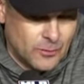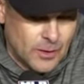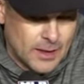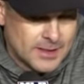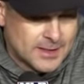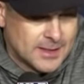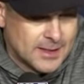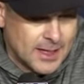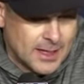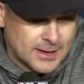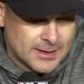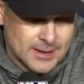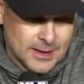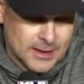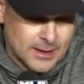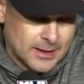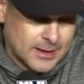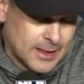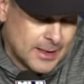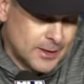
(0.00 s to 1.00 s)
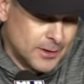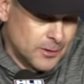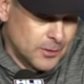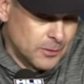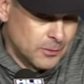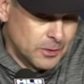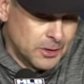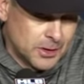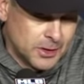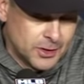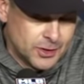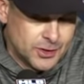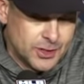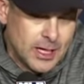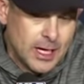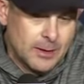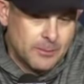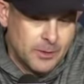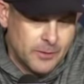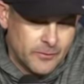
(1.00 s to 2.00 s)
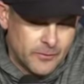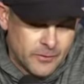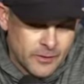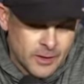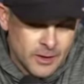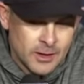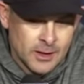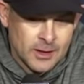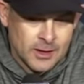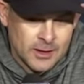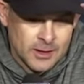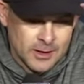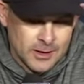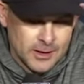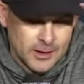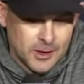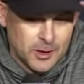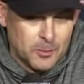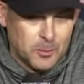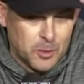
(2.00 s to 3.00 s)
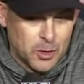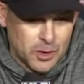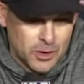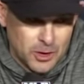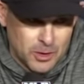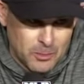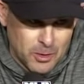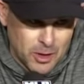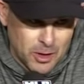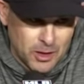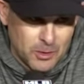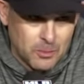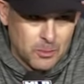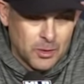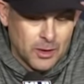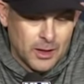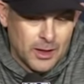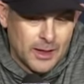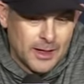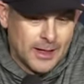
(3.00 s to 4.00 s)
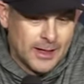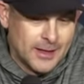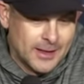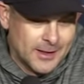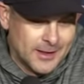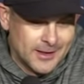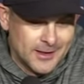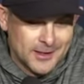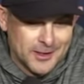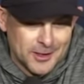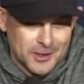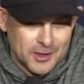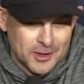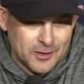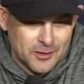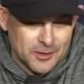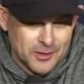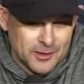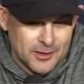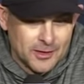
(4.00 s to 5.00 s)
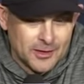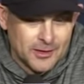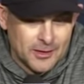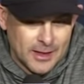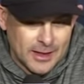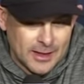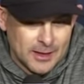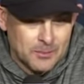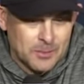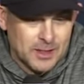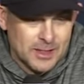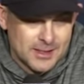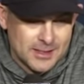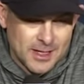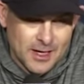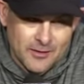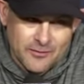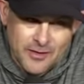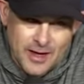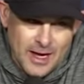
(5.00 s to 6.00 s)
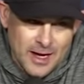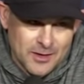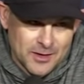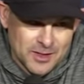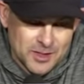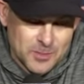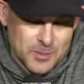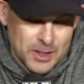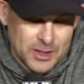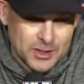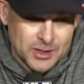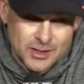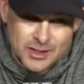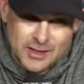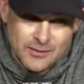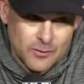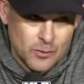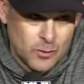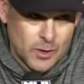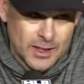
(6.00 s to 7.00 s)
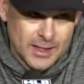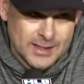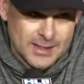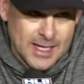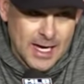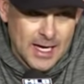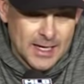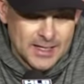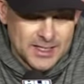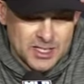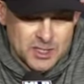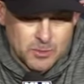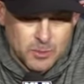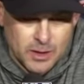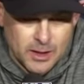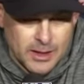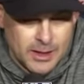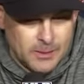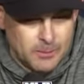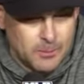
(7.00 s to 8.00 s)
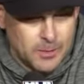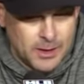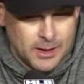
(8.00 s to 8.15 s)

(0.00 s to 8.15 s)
Red Sox, they do a really good job of, putting the ball in play, and they can be a tough out, especially even when he's got his split.